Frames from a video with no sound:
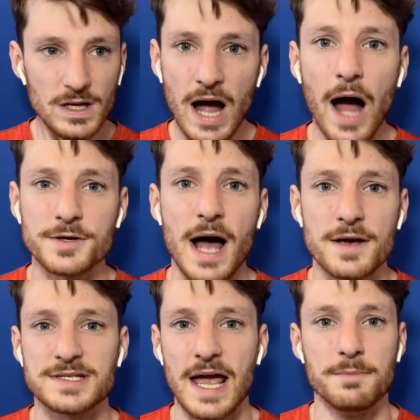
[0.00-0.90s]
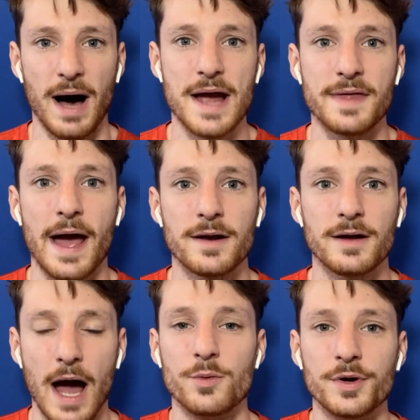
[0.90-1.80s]
I'll stand by that.
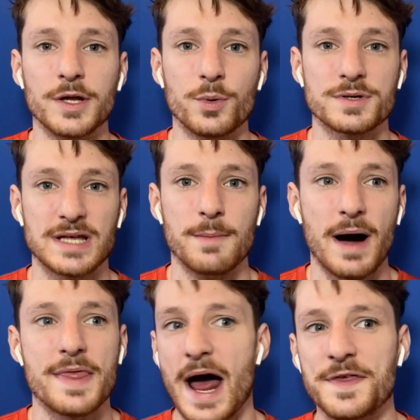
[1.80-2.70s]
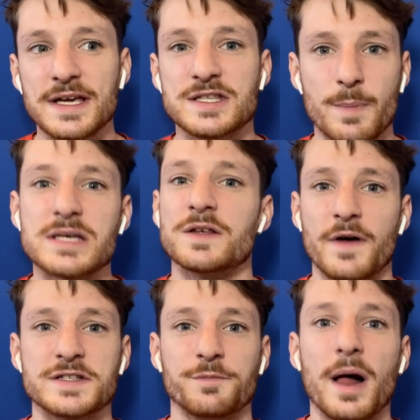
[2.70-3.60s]
I really will stand by that. I think he's the best
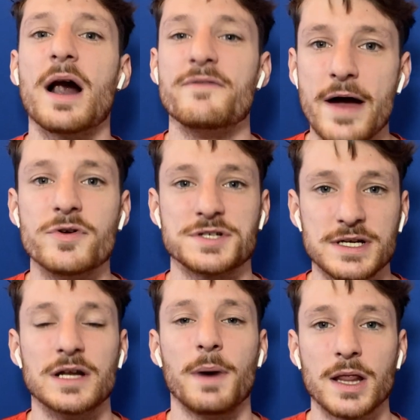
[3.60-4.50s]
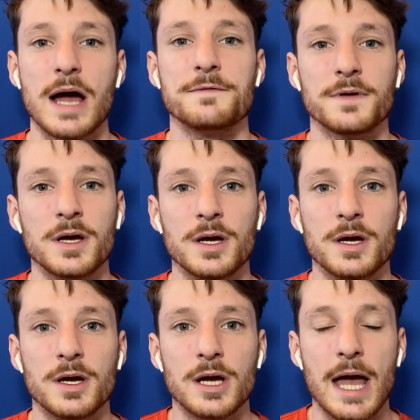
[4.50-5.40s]
defensive player I've ever seen in my life.
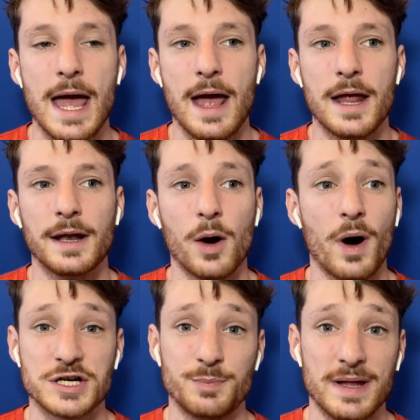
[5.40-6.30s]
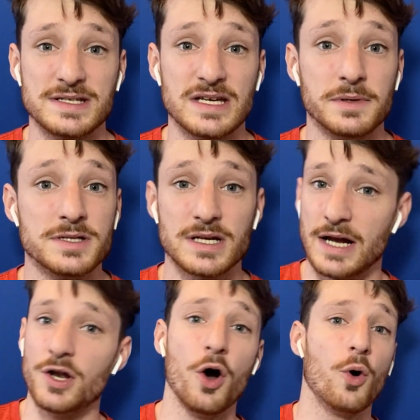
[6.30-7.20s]
And I watched Ben Simmons, and
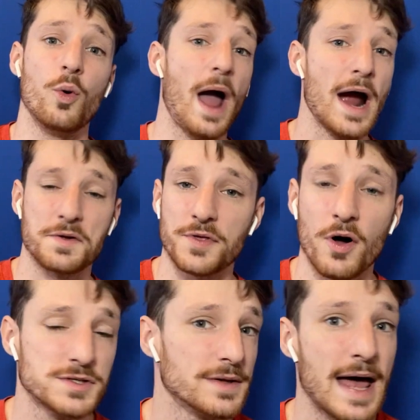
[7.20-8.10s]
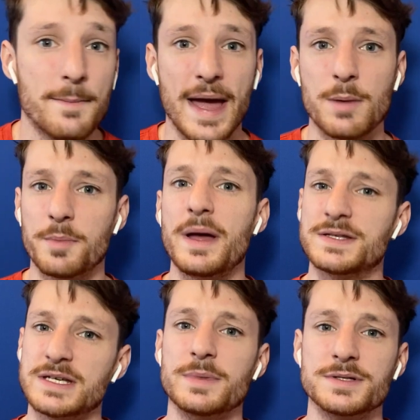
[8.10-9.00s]
I know our thoughts on that man, but
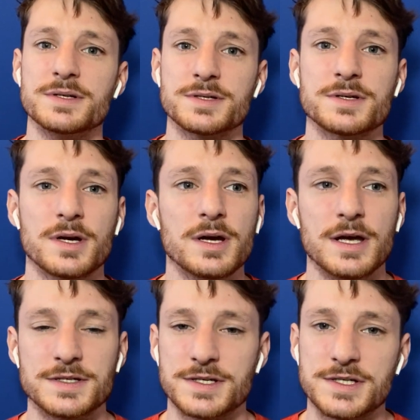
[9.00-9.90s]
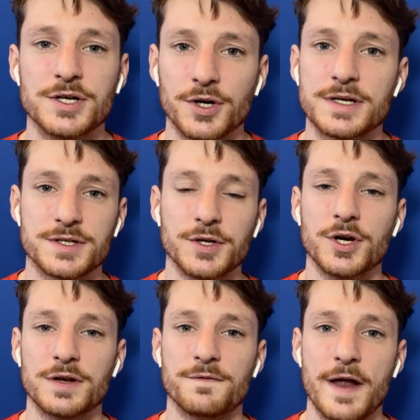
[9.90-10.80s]
Ben Simmons is a seriously
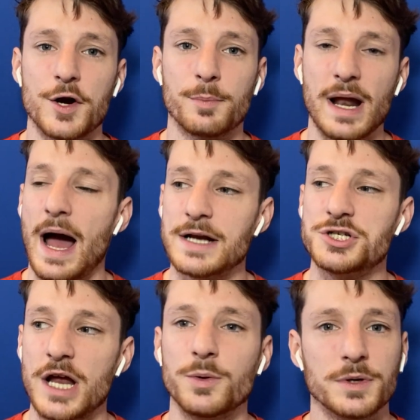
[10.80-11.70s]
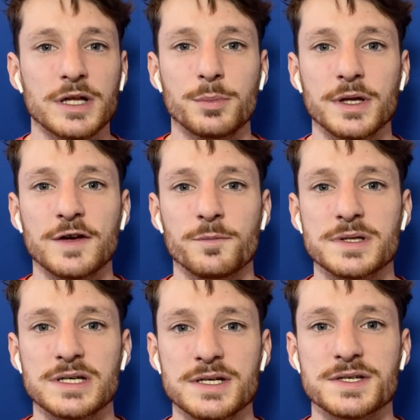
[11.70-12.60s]
good defender. But I genuinely believe
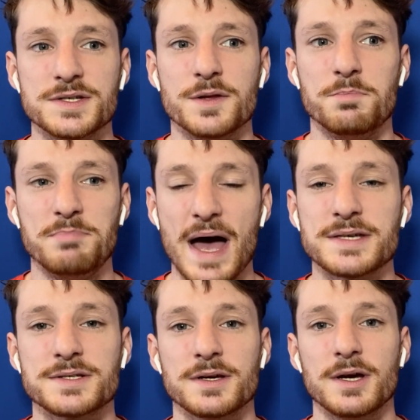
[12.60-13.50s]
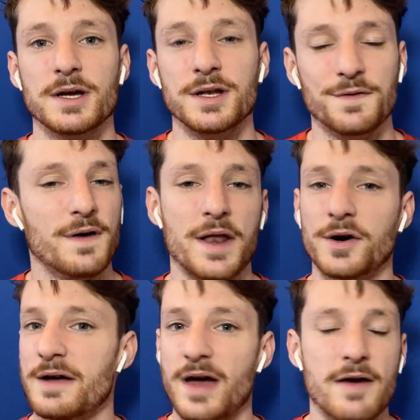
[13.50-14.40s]
Matisse is the best
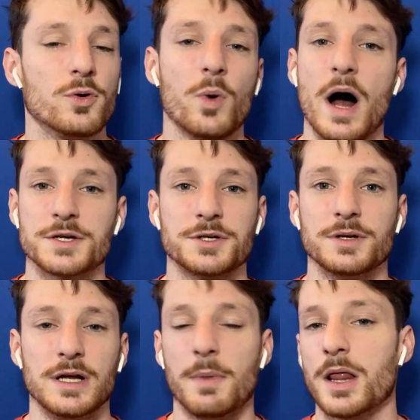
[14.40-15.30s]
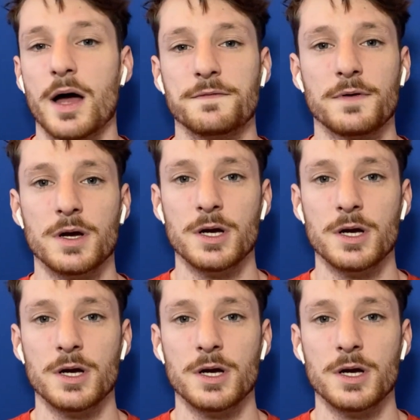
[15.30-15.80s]
defender I've ever watched in my life.